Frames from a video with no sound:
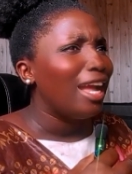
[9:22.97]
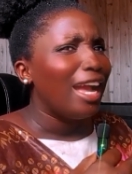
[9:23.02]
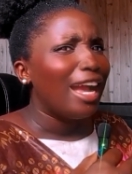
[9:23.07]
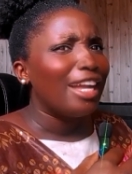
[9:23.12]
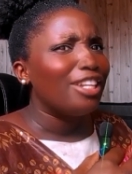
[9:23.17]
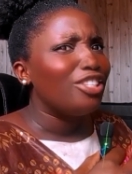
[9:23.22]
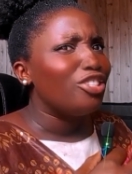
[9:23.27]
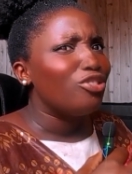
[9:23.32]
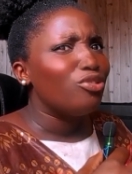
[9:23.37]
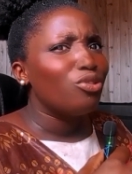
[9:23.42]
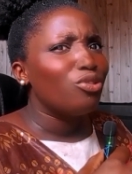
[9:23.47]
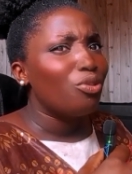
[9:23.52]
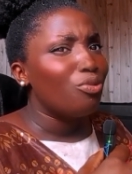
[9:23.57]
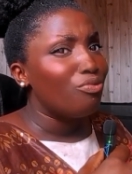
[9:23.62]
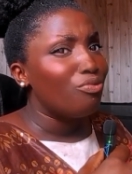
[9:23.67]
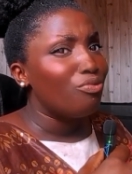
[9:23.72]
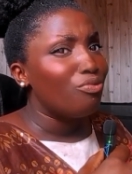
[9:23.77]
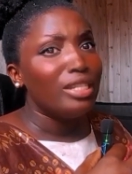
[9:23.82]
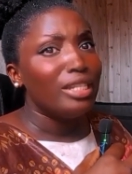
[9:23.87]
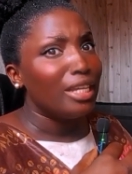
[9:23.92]
I did
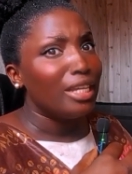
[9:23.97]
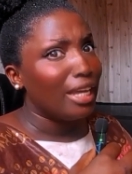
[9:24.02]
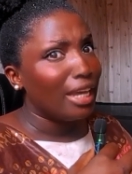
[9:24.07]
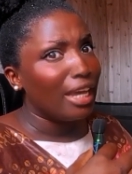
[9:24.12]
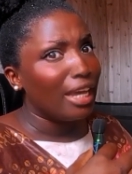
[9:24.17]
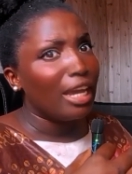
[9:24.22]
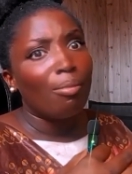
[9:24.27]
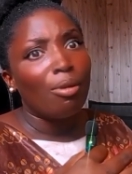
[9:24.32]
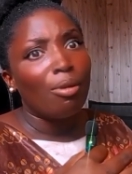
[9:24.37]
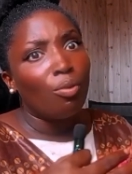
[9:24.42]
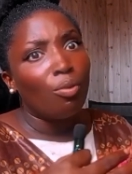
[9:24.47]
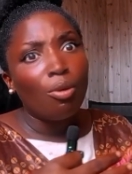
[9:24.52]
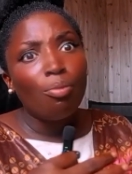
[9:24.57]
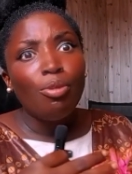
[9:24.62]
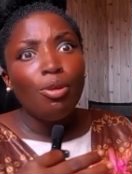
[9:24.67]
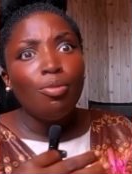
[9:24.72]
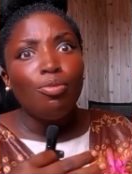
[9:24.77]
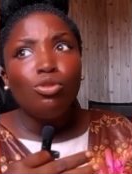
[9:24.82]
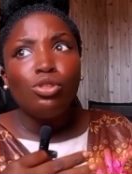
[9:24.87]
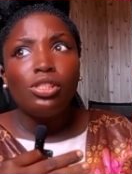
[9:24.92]
not really care about what
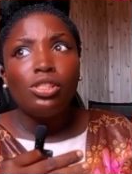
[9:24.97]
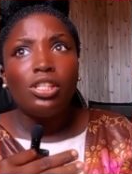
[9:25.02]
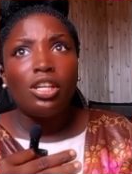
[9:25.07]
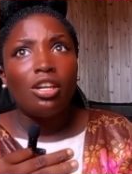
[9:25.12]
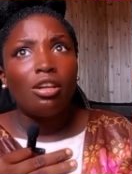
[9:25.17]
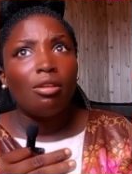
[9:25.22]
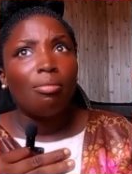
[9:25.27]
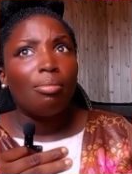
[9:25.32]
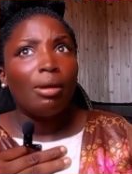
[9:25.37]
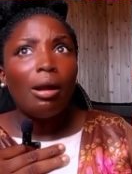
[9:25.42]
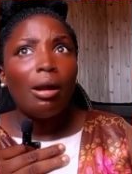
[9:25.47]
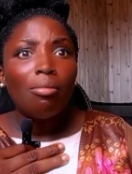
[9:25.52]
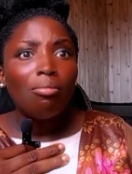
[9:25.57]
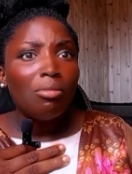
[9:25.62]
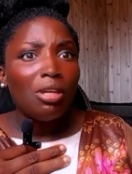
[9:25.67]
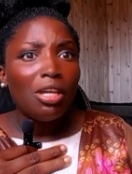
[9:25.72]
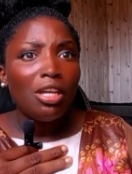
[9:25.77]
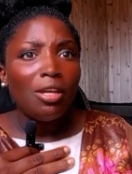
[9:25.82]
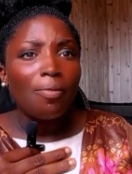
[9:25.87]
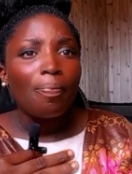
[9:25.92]
people say about
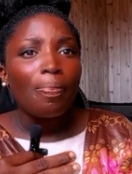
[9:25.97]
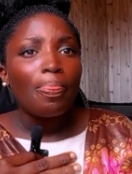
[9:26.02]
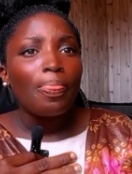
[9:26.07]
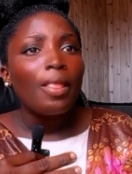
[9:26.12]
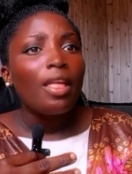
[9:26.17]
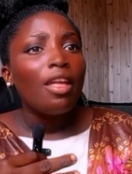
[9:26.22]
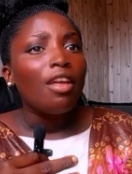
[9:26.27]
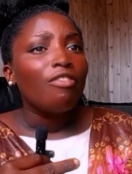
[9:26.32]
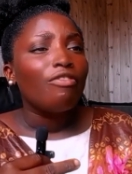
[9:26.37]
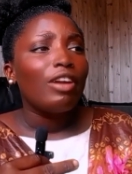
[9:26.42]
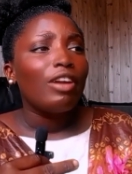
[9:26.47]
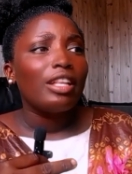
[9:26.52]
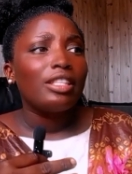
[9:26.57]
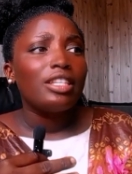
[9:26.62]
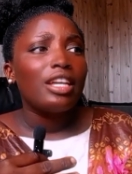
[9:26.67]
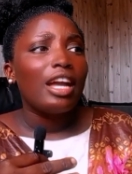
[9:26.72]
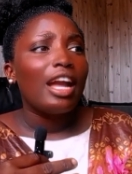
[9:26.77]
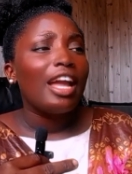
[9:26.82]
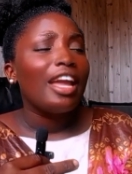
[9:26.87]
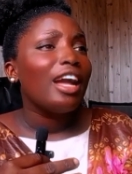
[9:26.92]
me. In
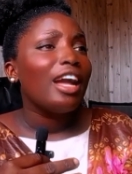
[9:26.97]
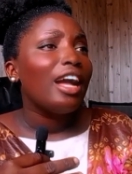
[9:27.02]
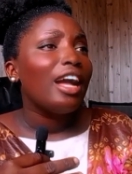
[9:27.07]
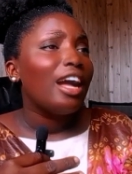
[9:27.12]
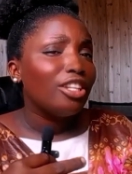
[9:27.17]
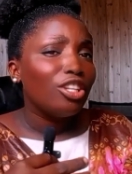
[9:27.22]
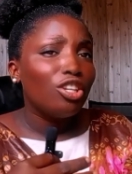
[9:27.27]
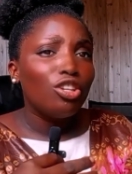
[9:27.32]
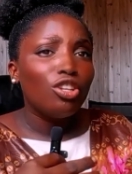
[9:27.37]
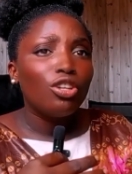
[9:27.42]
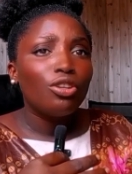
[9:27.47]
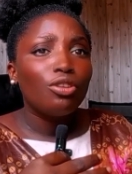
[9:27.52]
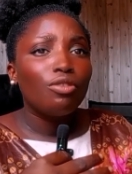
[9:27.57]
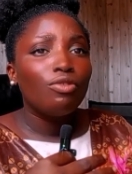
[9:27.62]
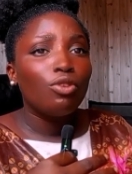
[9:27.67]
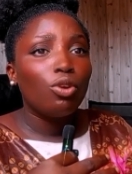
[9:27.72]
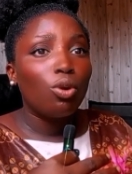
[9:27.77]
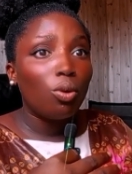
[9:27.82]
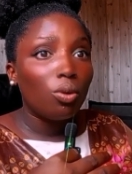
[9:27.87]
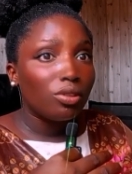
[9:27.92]
fact, I had a lot
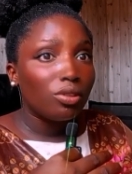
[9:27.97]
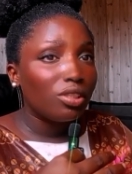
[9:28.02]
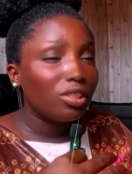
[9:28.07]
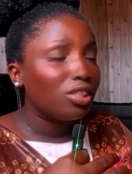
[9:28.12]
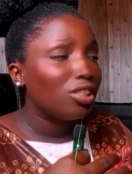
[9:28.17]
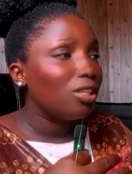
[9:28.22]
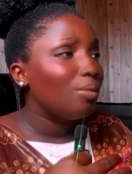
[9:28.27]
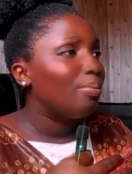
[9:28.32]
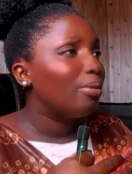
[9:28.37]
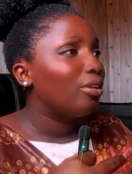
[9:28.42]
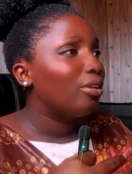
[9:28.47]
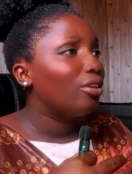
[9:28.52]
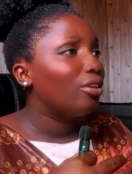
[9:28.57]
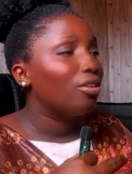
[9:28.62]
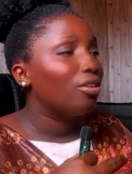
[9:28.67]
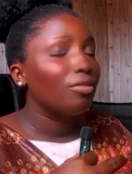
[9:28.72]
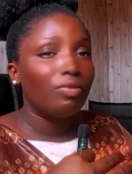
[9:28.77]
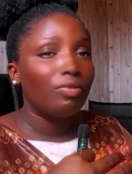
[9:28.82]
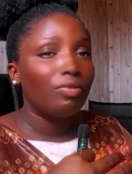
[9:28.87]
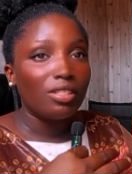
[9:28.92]
of gossip, a lot
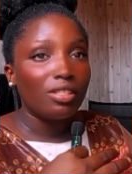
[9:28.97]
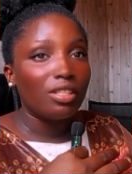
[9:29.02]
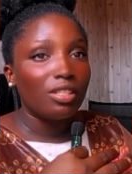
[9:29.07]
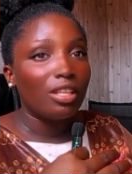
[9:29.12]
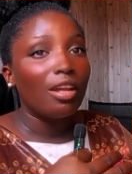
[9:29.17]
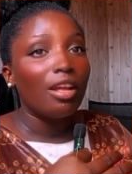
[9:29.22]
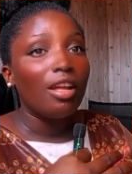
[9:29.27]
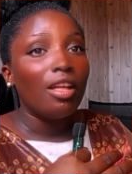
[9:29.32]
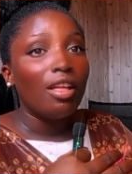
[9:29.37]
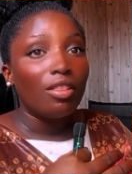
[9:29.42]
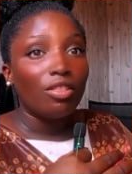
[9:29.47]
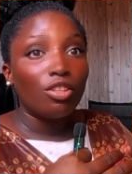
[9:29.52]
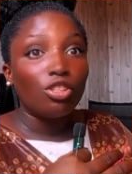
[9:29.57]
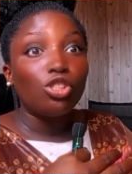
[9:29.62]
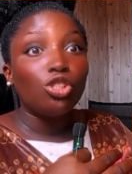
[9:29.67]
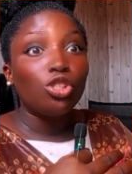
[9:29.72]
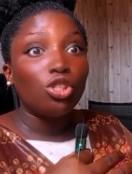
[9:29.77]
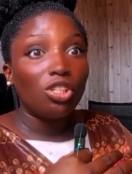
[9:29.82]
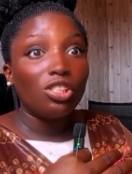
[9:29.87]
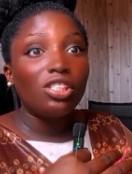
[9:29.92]
of things that the
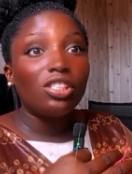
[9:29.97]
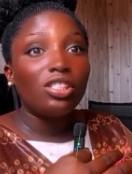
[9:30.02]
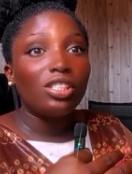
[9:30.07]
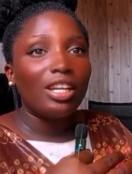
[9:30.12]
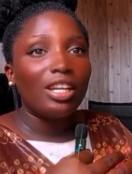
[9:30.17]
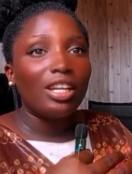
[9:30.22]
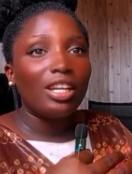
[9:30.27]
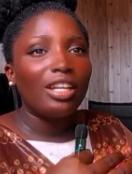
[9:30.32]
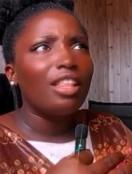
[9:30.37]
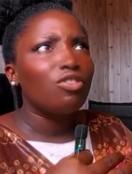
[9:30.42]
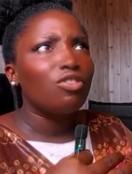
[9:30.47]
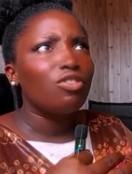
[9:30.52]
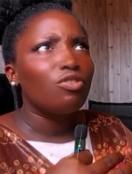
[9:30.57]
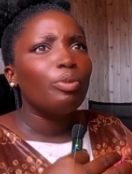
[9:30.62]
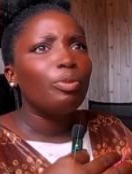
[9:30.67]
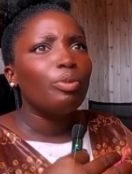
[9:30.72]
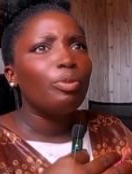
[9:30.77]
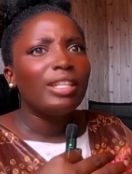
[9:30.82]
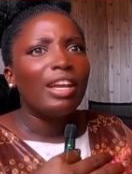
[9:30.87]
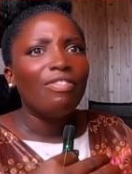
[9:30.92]
church said. At some
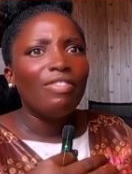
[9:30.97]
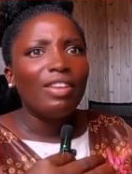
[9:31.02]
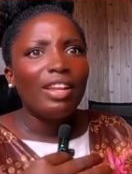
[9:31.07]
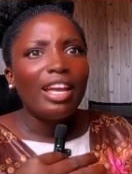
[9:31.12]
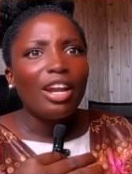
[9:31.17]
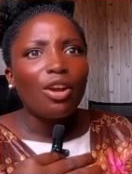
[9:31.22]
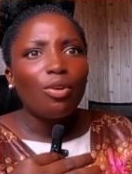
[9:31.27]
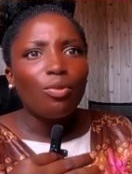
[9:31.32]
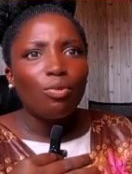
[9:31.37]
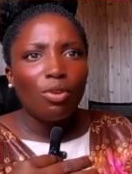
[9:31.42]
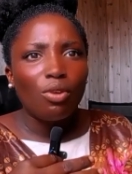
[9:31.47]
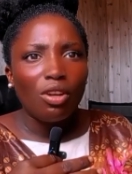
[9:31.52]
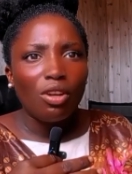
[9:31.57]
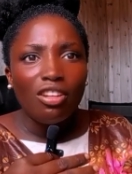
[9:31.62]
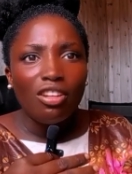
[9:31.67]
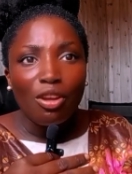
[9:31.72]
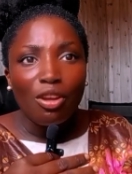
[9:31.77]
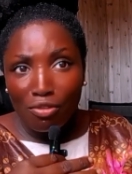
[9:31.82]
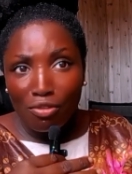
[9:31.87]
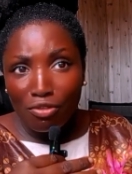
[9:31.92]
point, I felt like
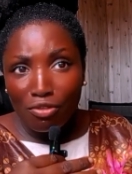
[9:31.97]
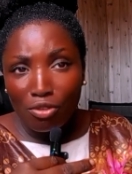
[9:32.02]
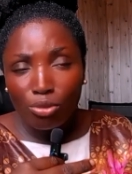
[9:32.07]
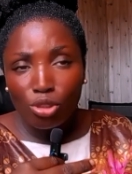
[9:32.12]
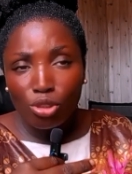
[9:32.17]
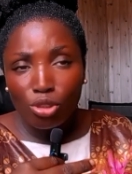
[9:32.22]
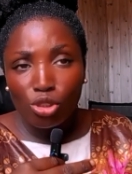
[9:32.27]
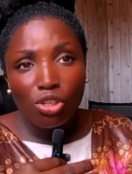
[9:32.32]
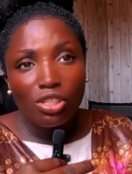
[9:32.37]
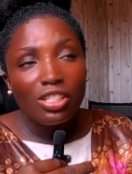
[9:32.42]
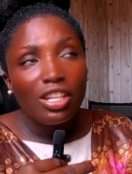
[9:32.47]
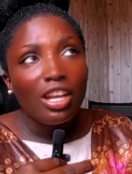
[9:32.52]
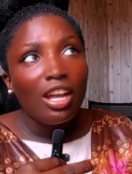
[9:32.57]
running away from the church.